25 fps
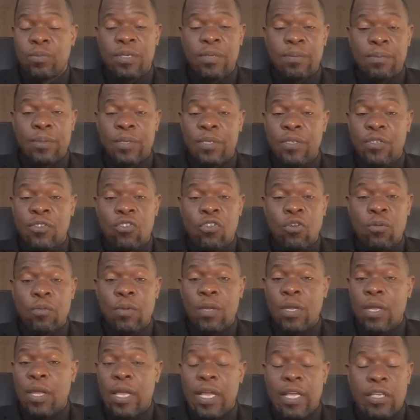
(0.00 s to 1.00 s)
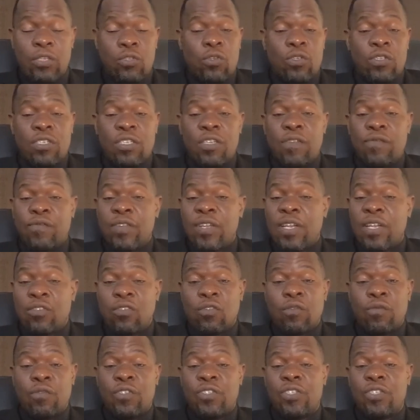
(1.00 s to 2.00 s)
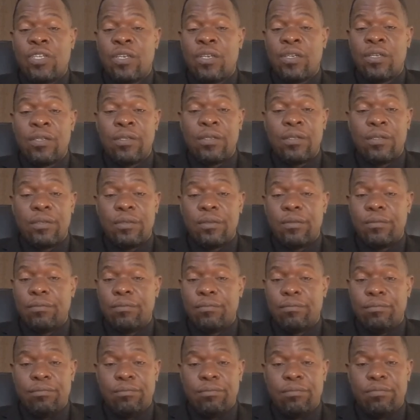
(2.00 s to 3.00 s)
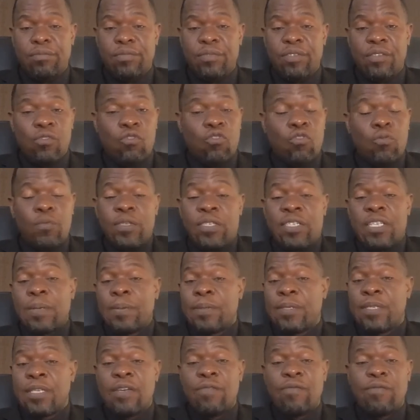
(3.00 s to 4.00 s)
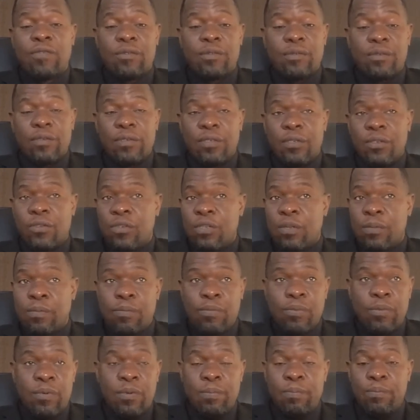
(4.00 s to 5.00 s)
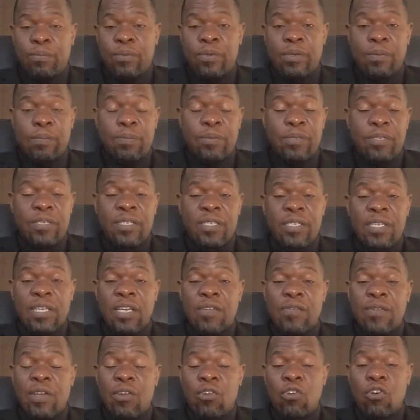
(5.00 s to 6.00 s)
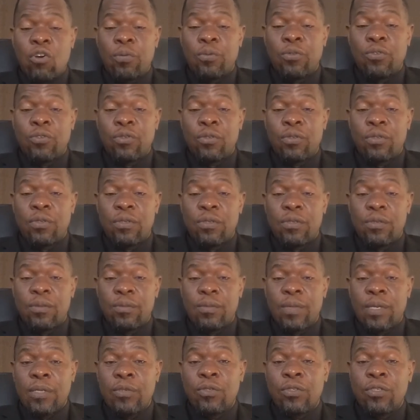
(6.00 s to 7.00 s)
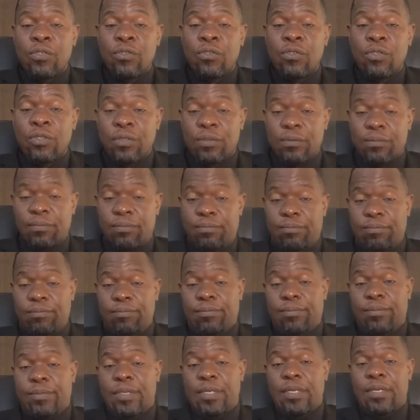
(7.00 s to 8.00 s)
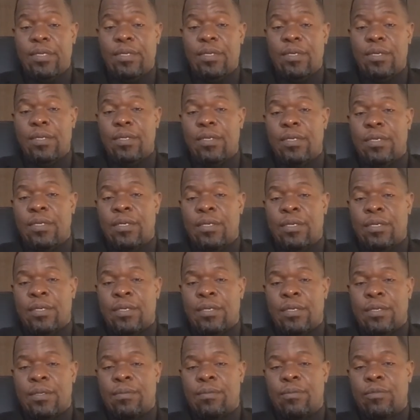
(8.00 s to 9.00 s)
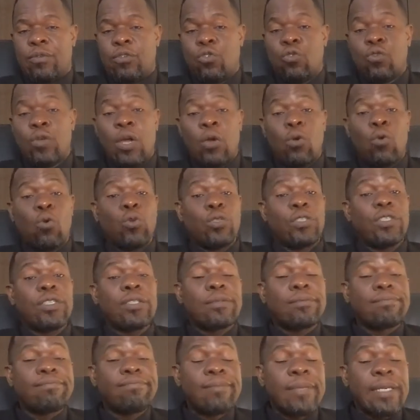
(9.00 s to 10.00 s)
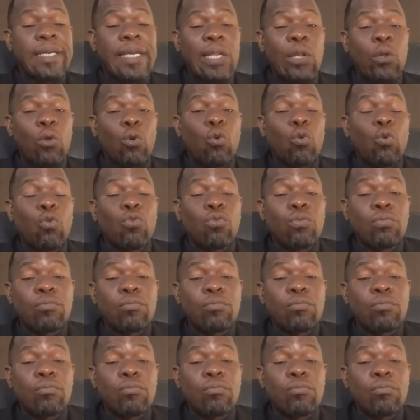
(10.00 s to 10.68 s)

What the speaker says: brainstorm exhaustively and sufficiently. It could be step 7. They gave you an option and you did not sugarcoat it, make it look good.